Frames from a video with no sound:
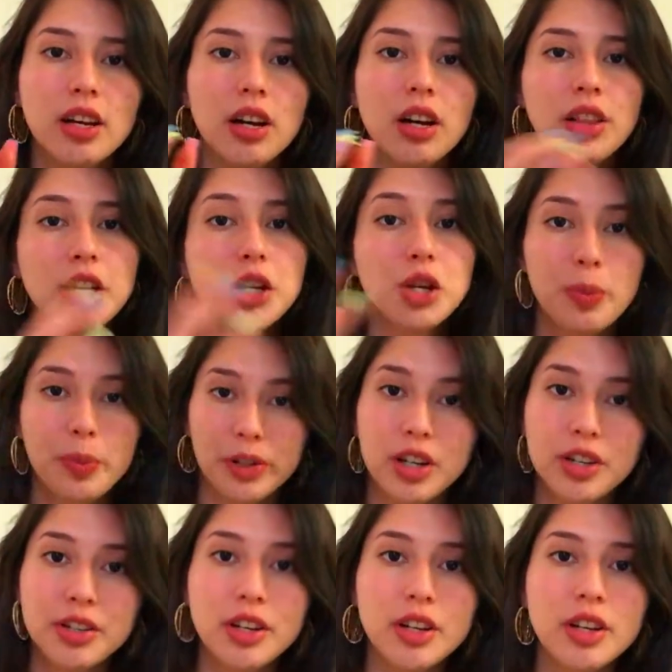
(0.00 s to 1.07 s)
on each
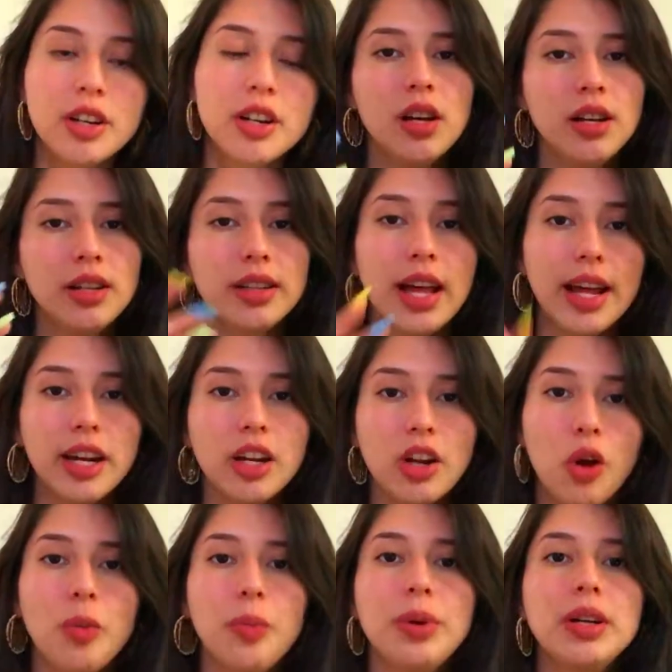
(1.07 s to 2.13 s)
person that
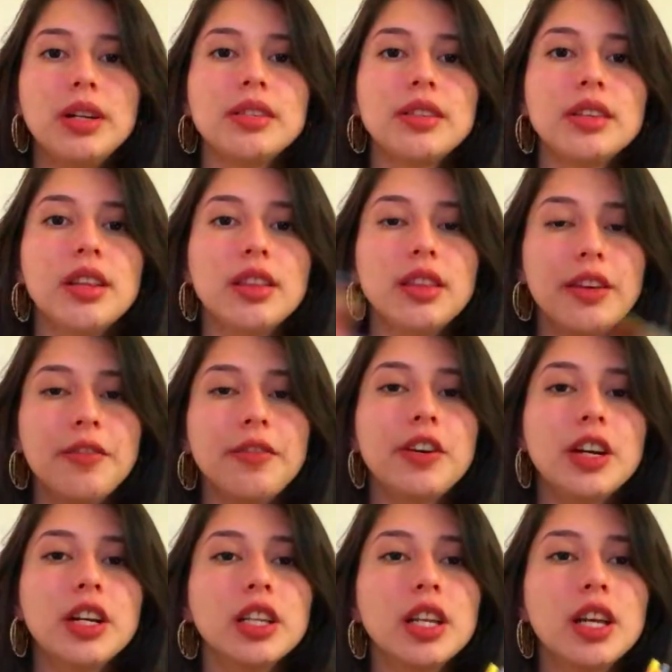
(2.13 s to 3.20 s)
encompass
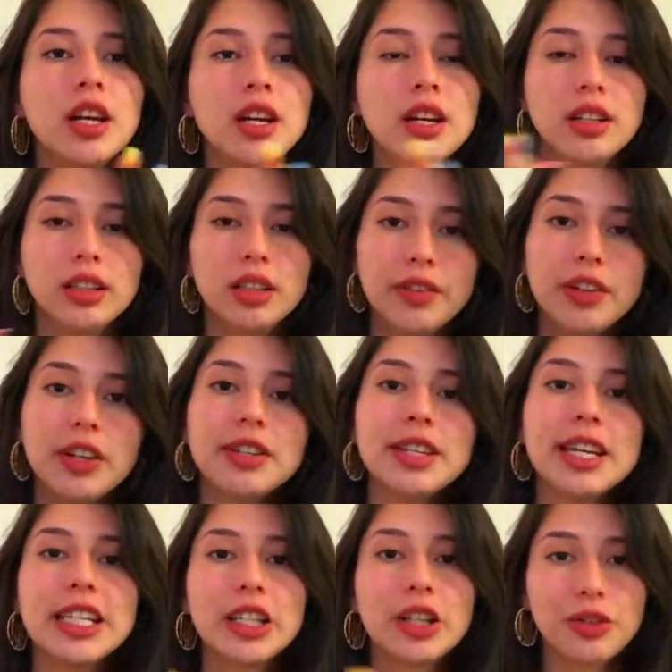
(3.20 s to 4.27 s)
different levels
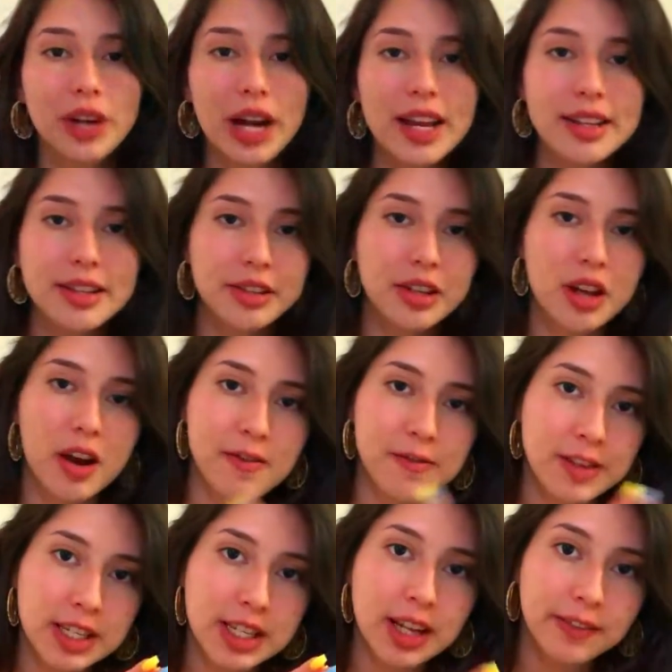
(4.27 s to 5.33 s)
and grades of
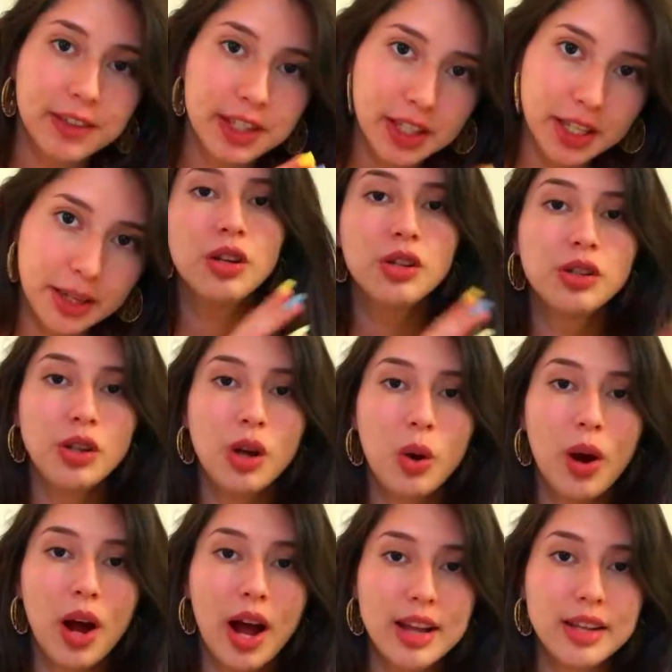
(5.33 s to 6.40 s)
self-esteem.
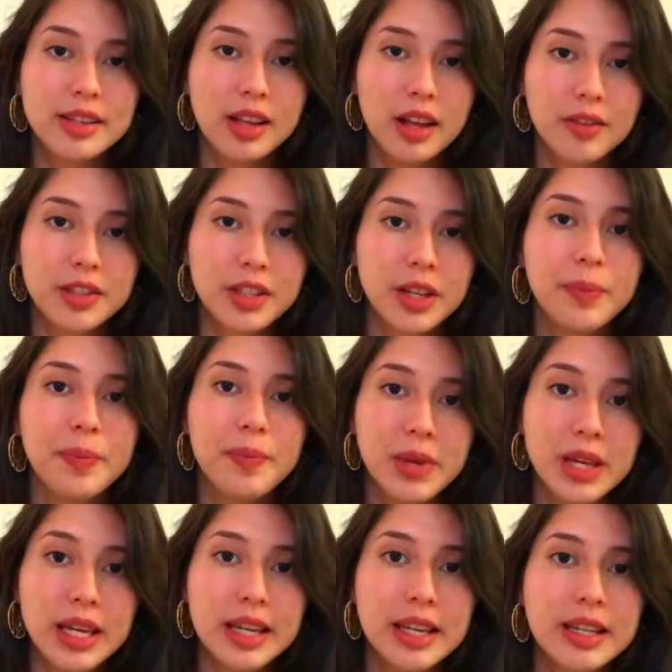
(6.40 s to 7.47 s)
So high self-esteem
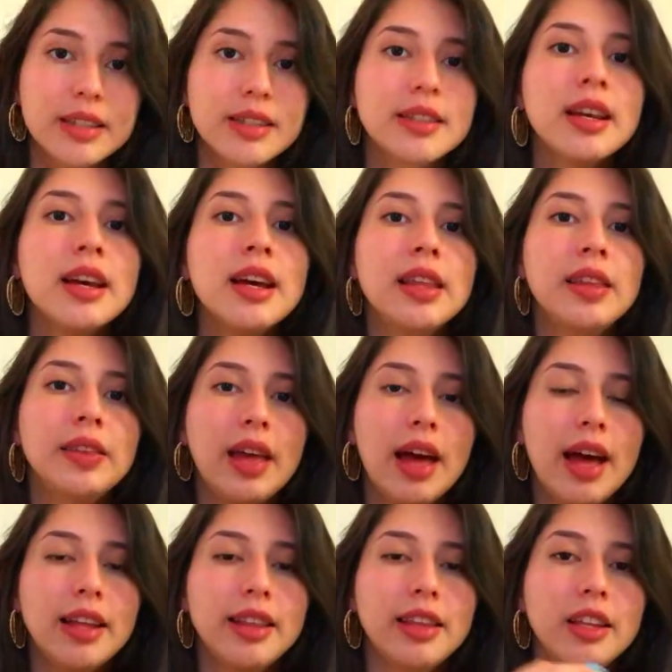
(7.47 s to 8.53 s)
means
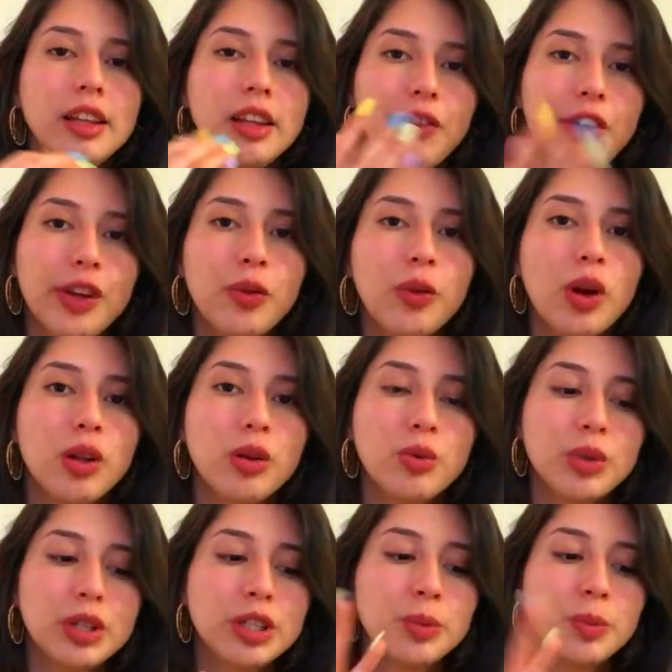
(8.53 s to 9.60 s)
that the individual
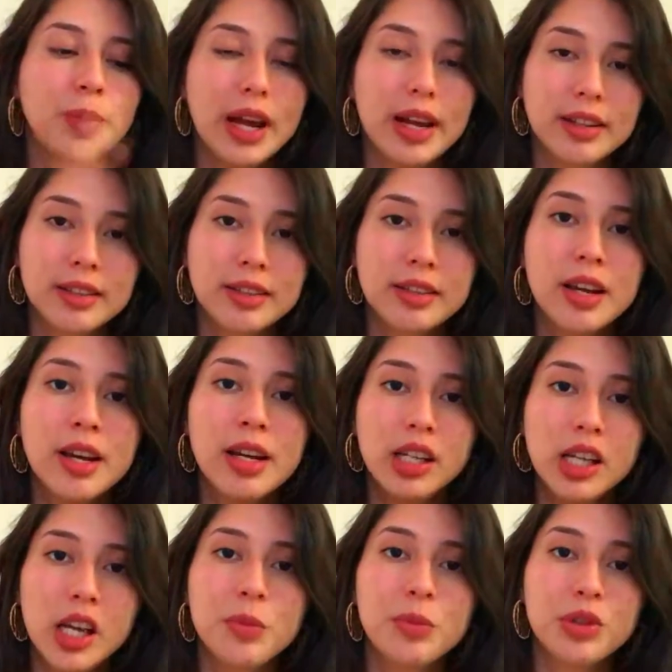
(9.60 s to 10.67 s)
respects
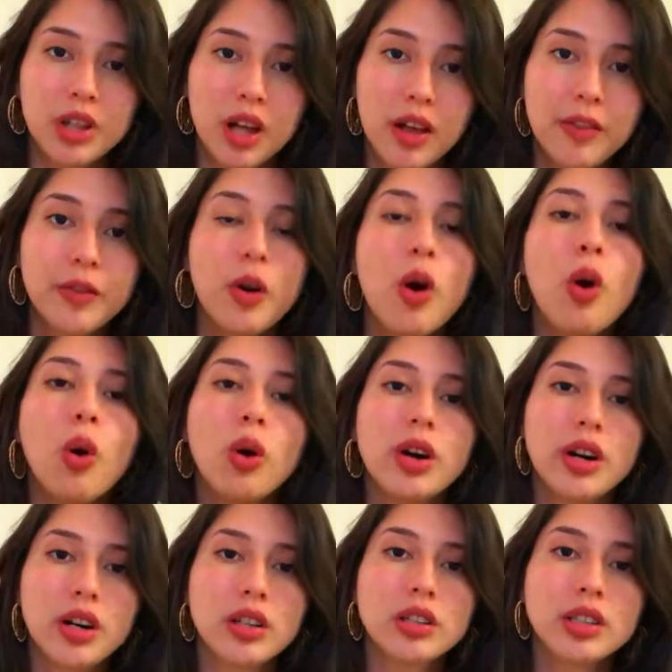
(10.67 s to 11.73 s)
himself or
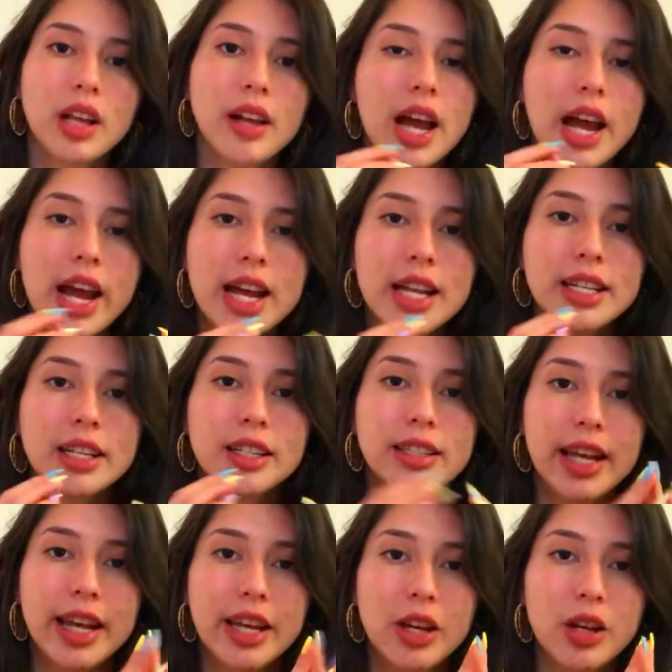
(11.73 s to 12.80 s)
herself, and that
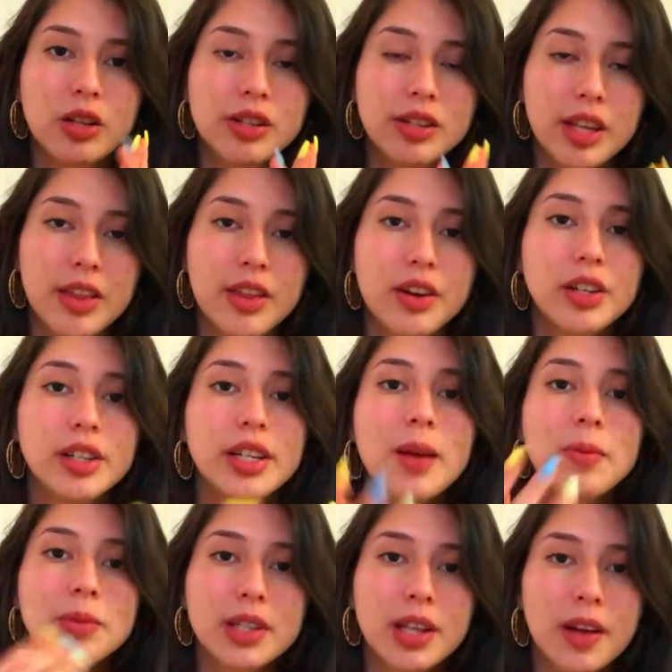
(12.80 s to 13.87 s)
they consider
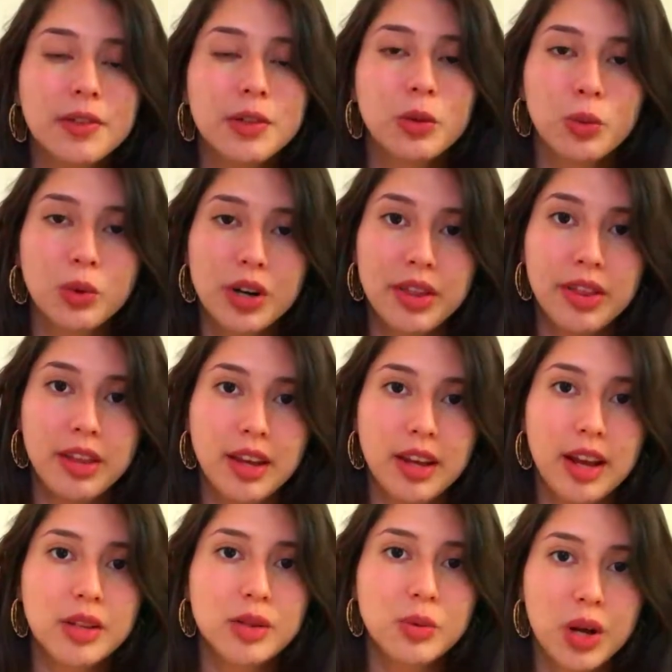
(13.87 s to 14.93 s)
themselves worthy
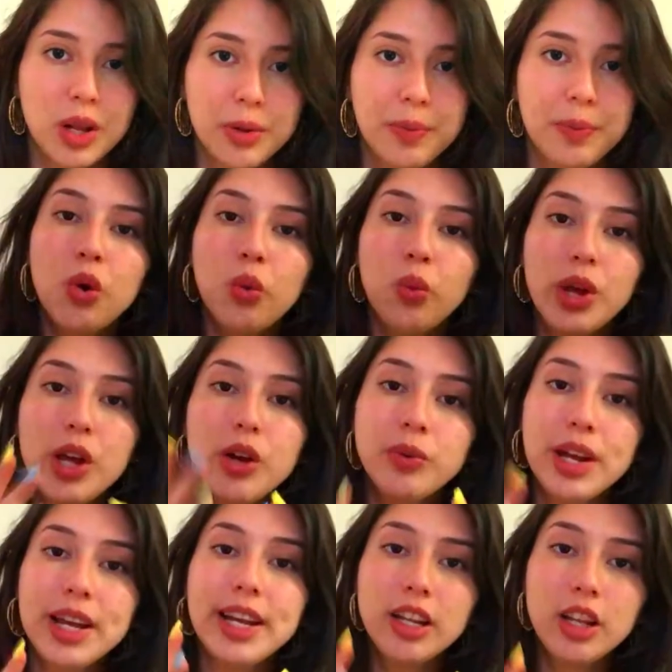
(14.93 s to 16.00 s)
as well. We
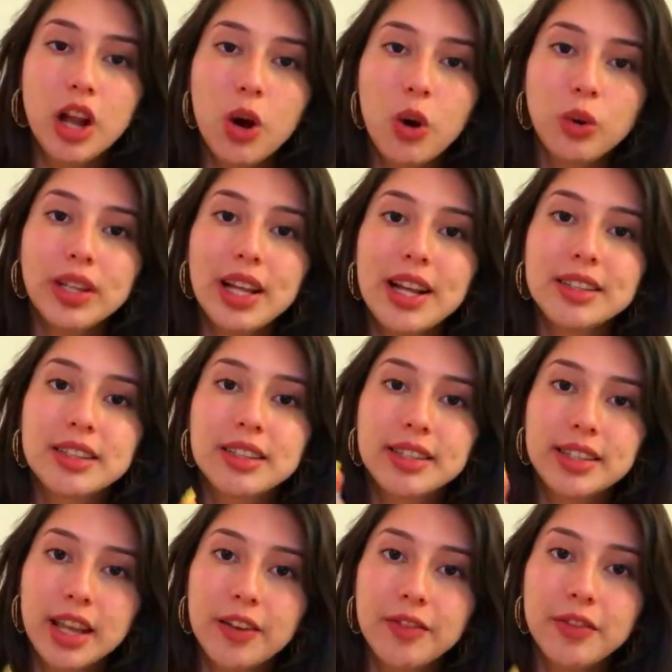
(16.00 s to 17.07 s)
already know that
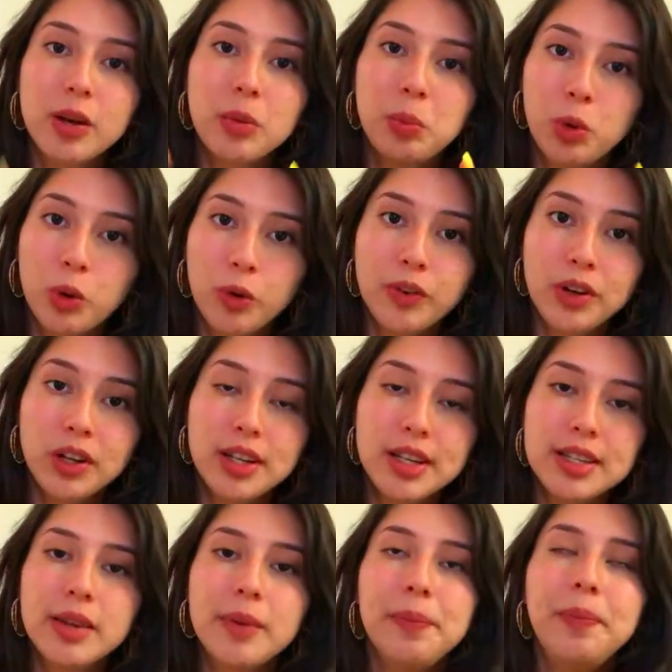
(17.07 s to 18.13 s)
self-approval
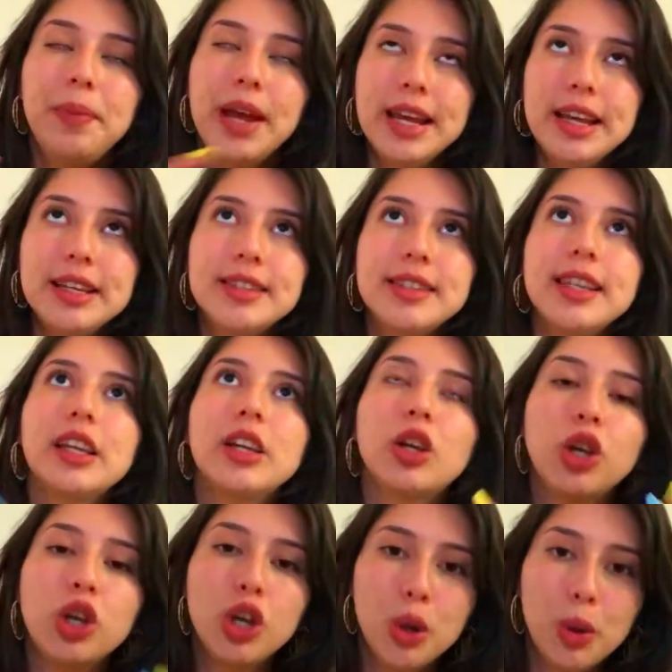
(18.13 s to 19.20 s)
is a basic
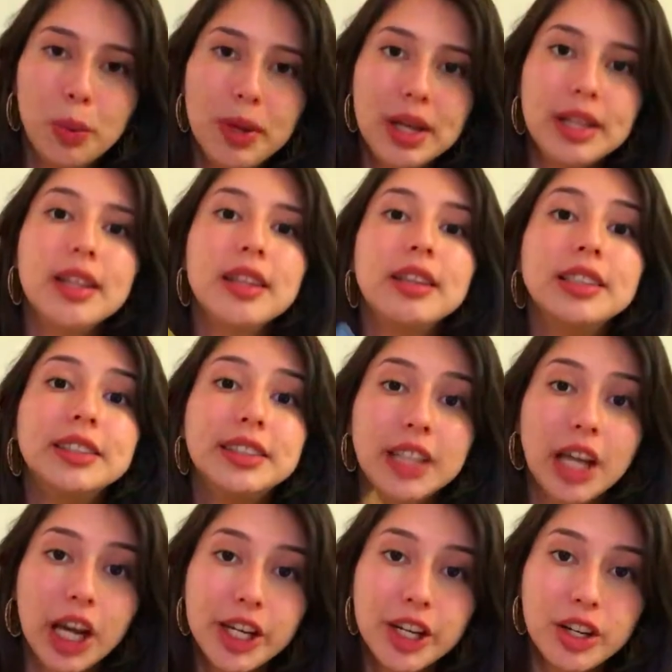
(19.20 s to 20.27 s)
human
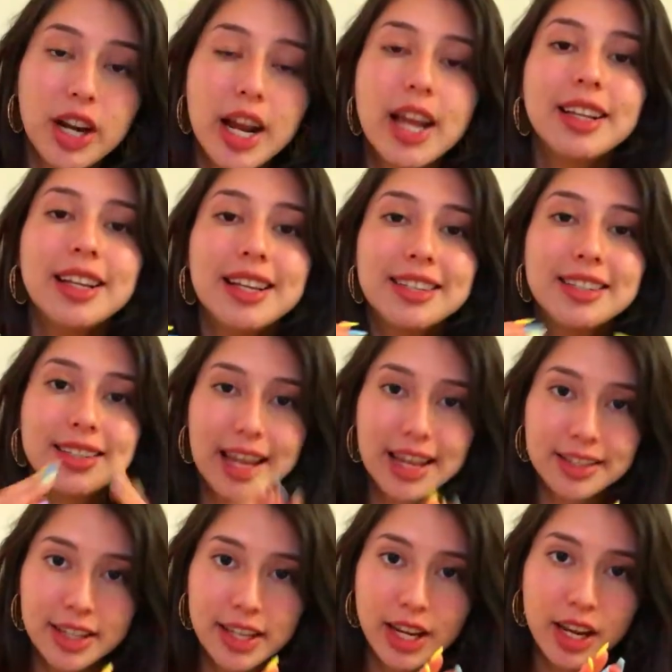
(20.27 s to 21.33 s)
desire and
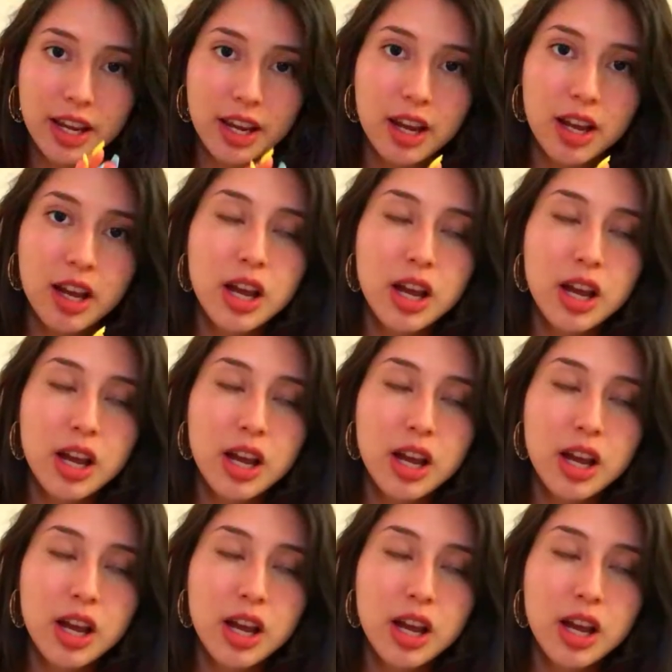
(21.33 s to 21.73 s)
necessity.